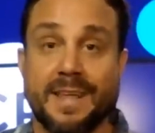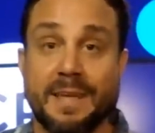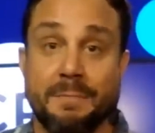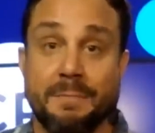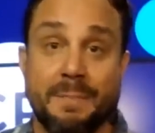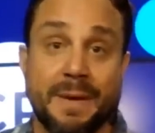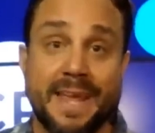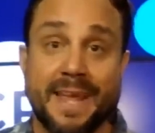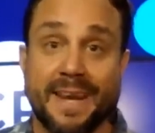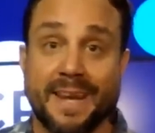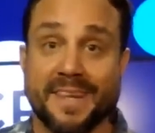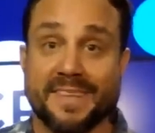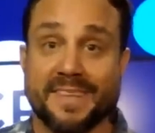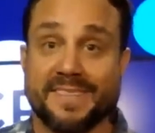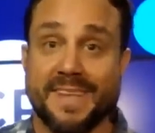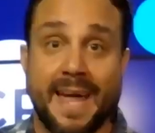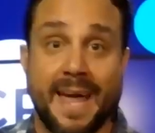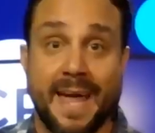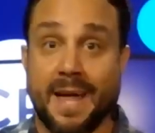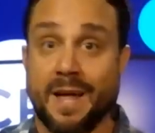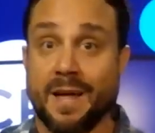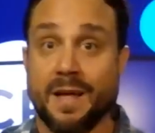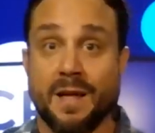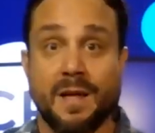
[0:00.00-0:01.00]
immediately
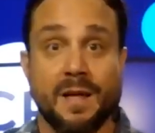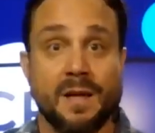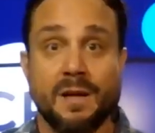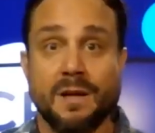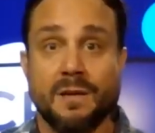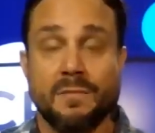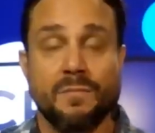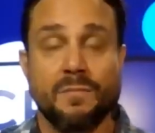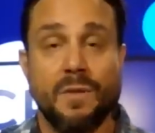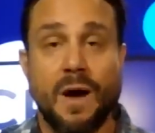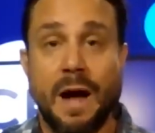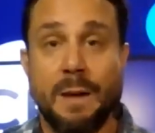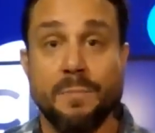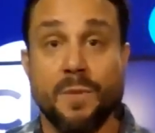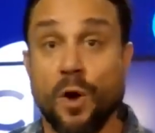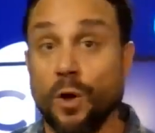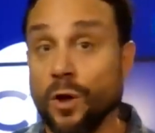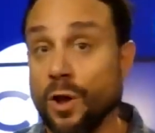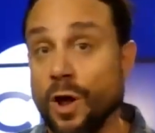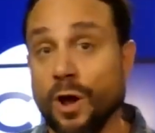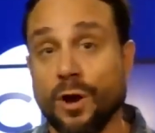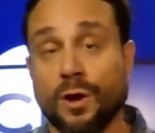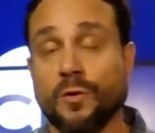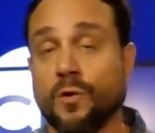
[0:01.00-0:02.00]
say, "I'm no
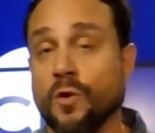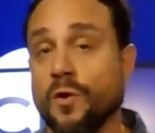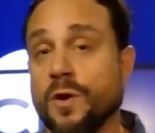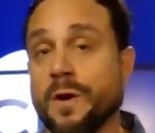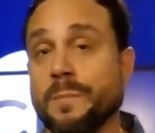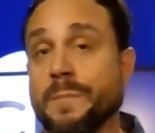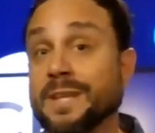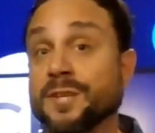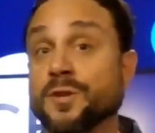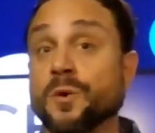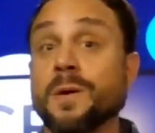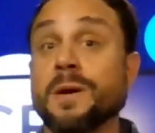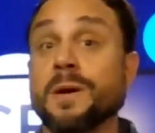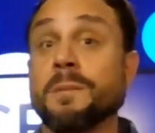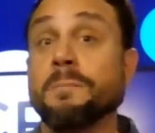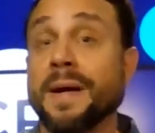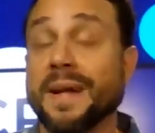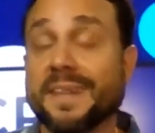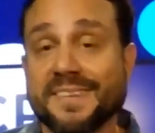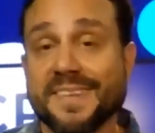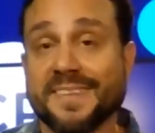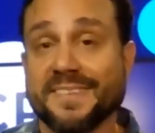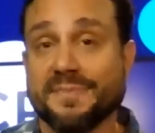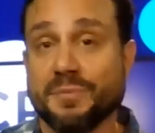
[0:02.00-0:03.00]
longer going to be doing
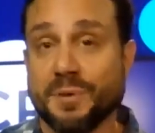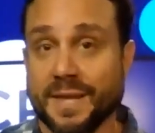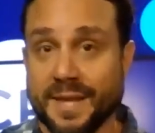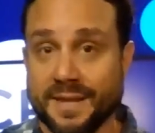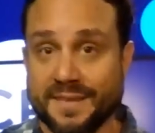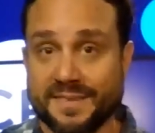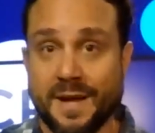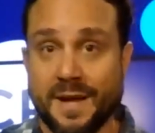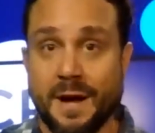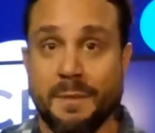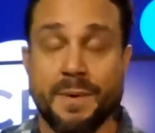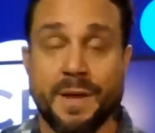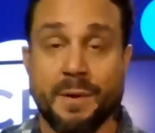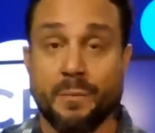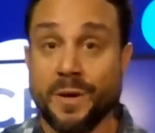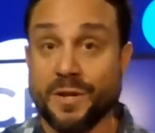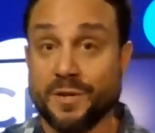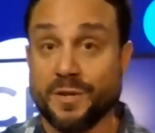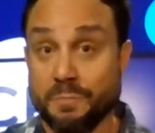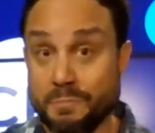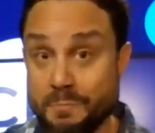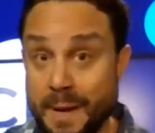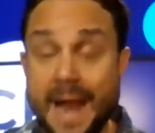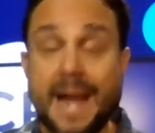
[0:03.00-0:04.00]
business with this company,"
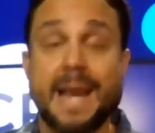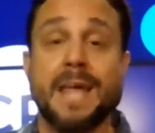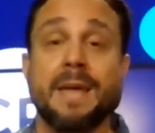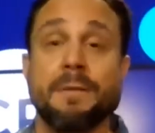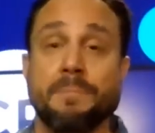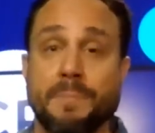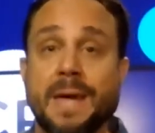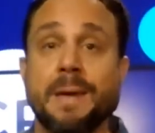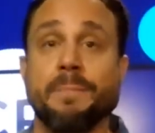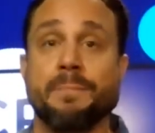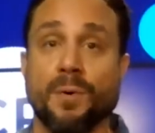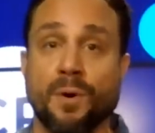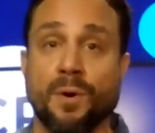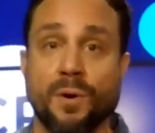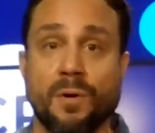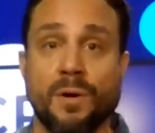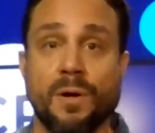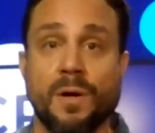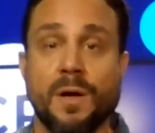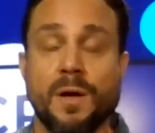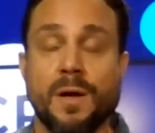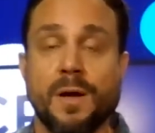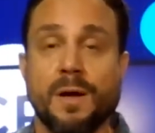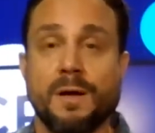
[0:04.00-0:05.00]
which many people
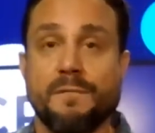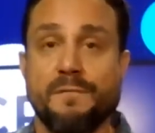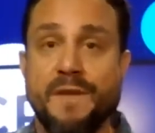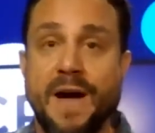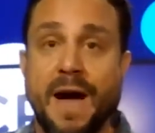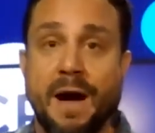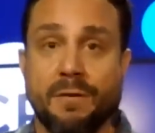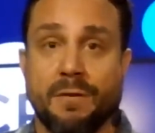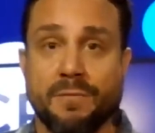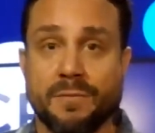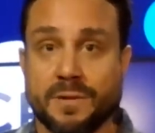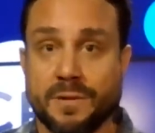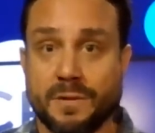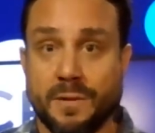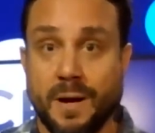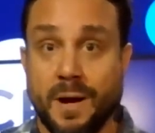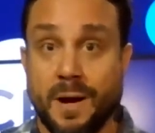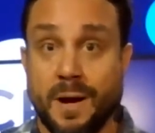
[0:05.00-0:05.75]
found,